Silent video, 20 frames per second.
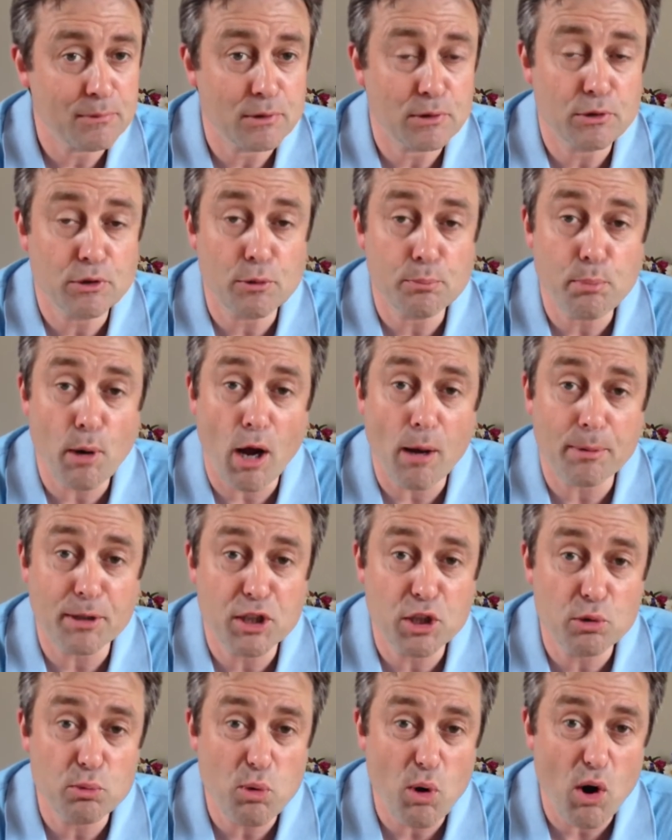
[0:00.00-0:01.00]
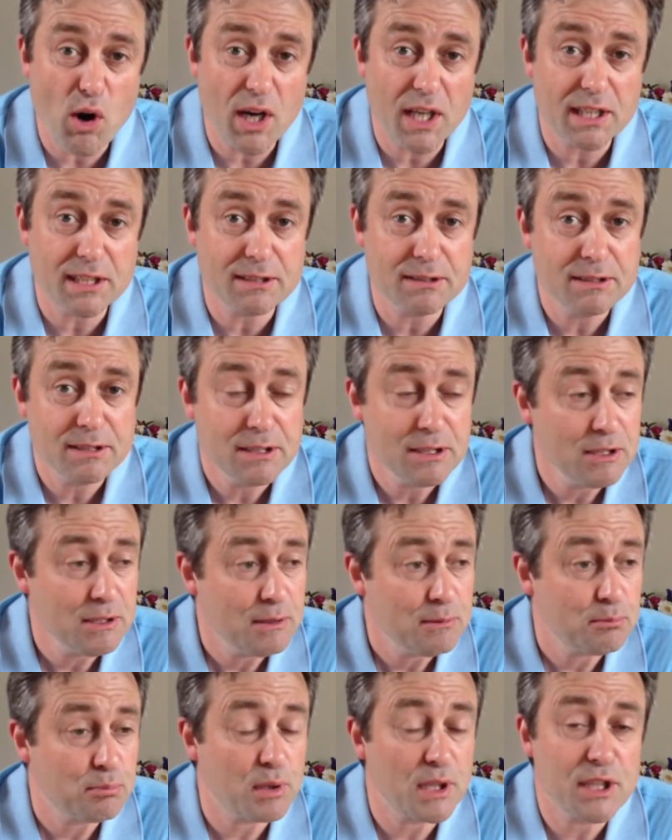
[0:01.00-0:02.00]
Good barbecue wine,
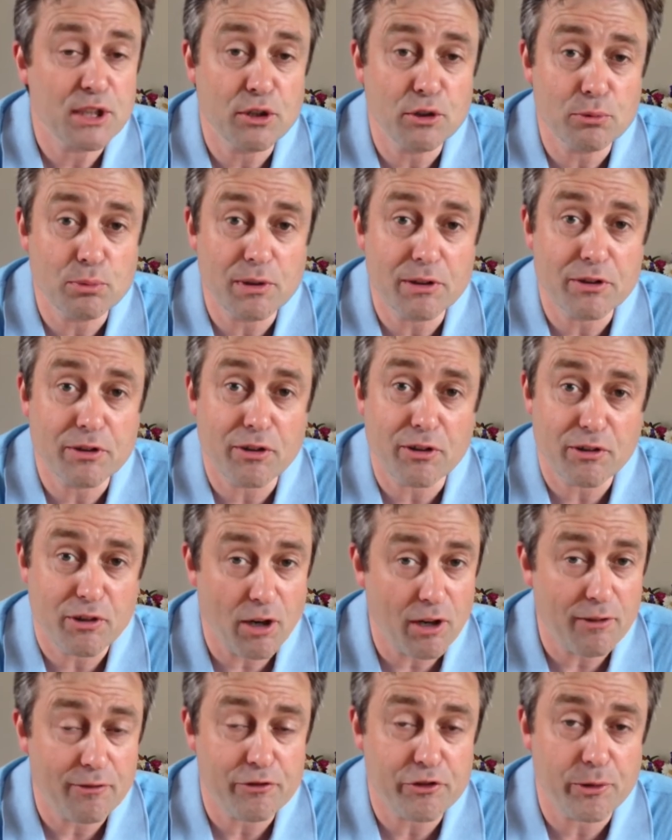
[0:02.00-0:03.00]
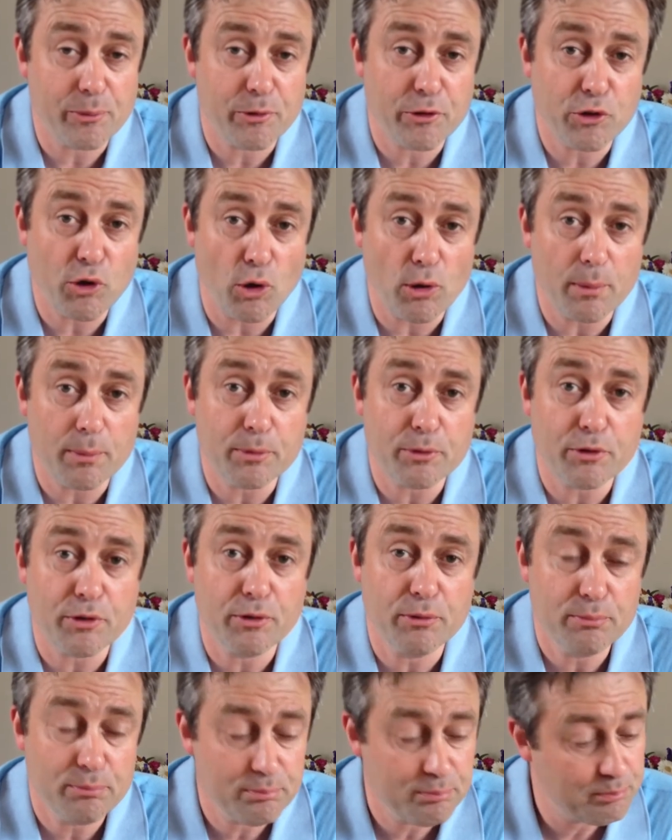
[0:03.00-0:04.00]
pretty good with kind of some
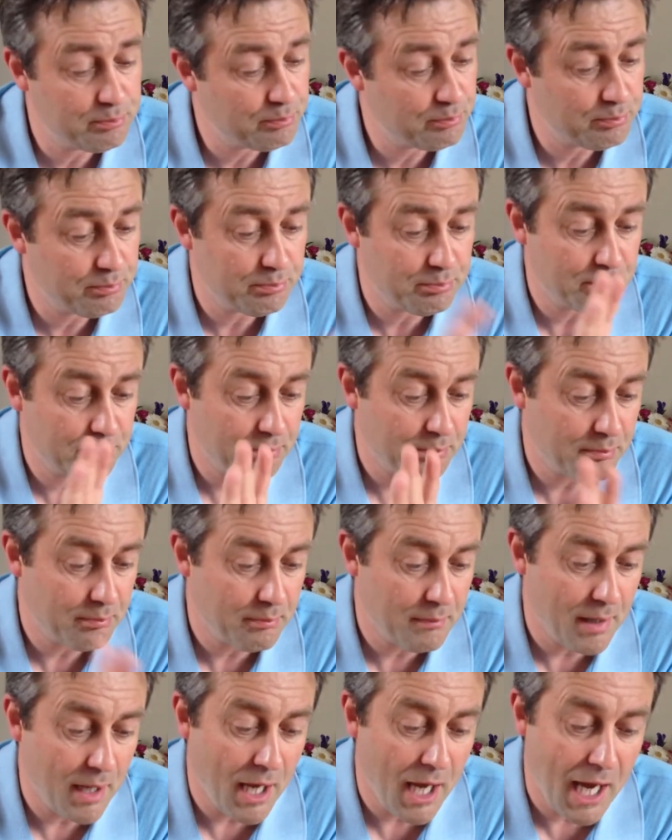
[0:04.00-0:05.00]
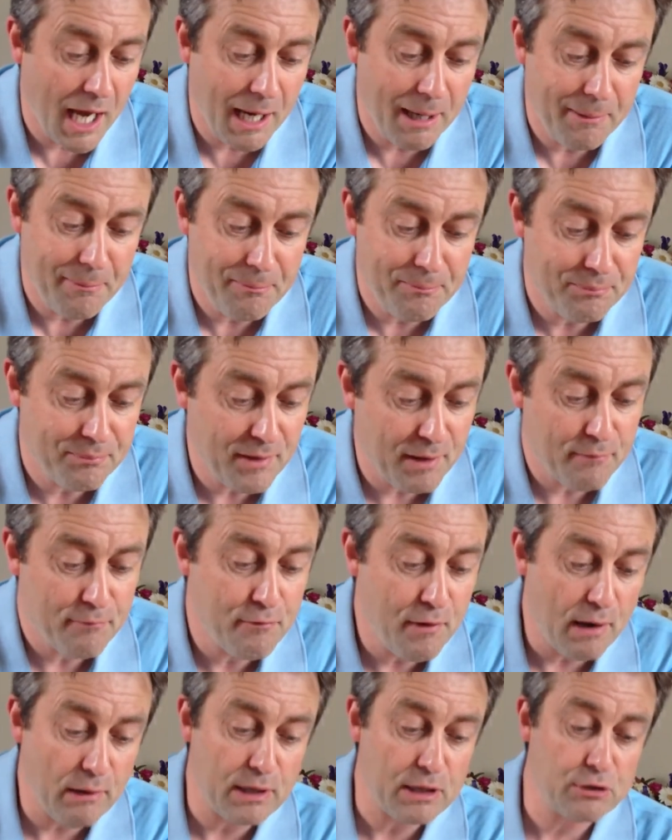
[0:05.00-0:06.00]
scallops.
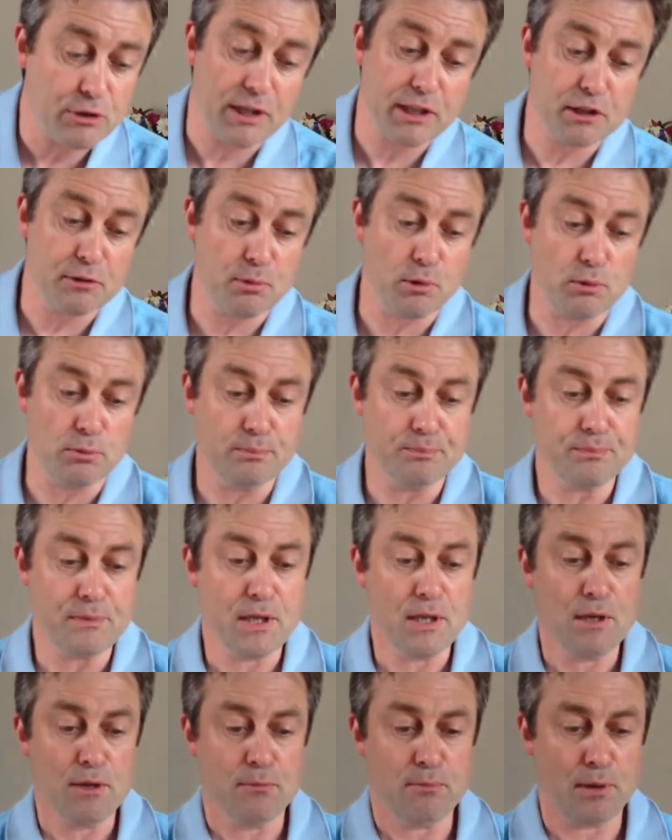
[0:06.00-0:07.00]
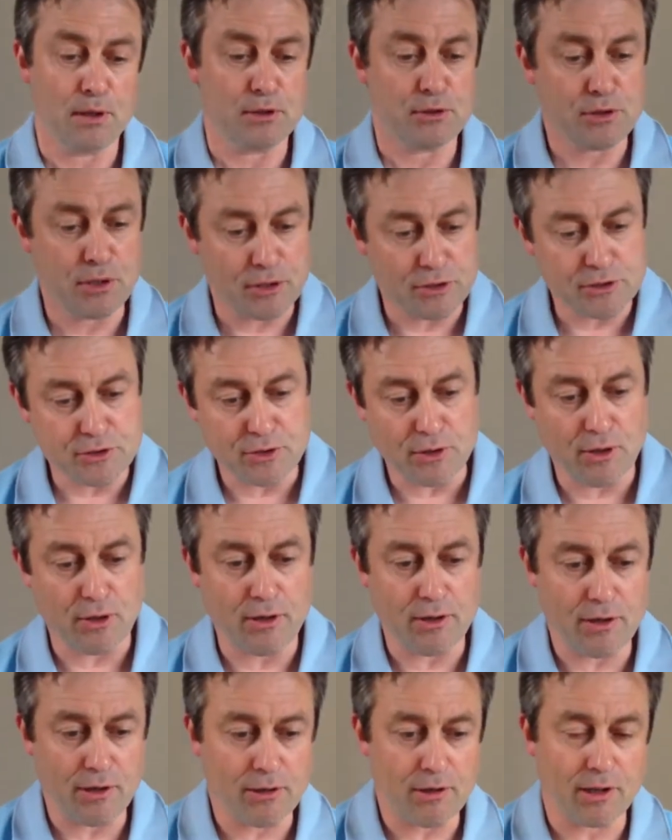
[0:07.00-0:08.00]
Very drinkable, but just,
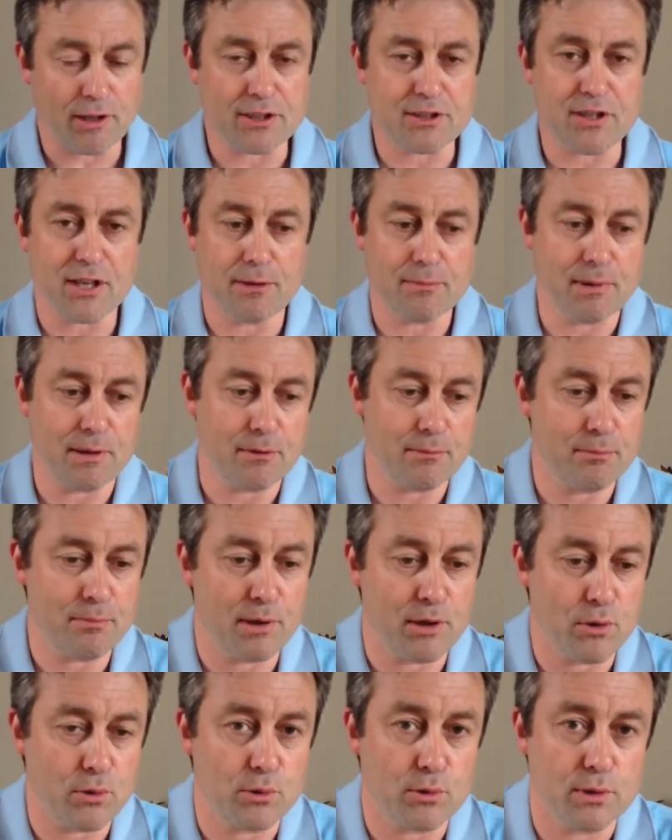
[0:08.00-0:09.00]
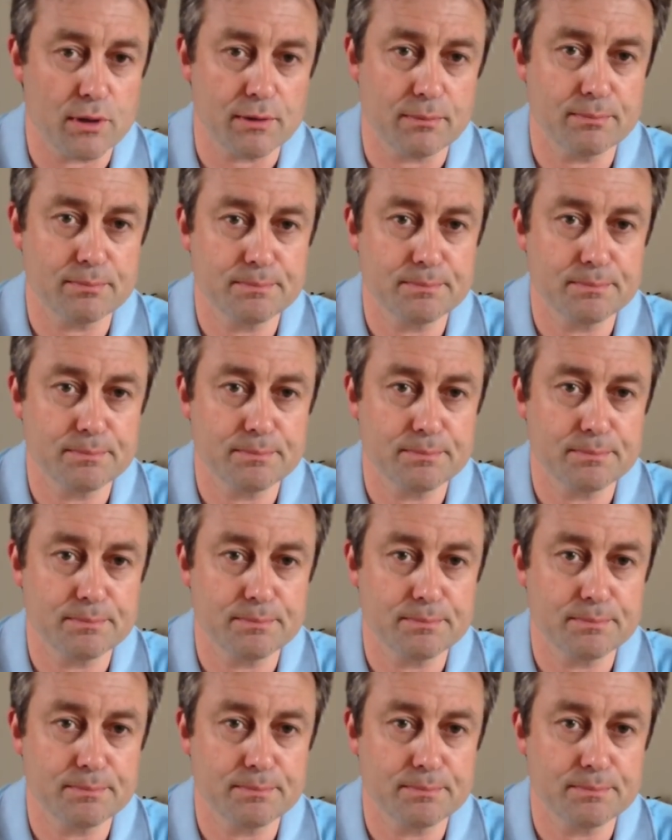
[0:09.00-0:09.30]
like I say, a bit awkward.